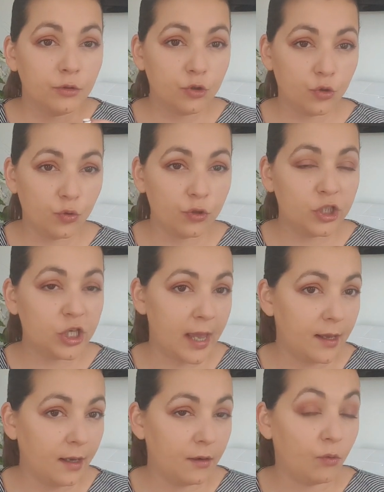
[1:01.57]
to
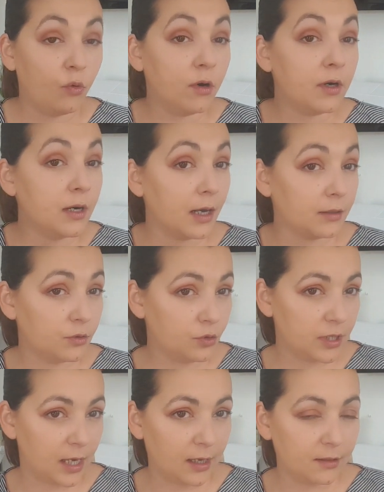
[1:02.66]
take or not to
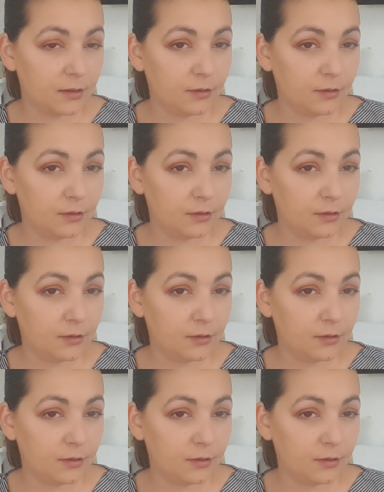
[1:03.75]
take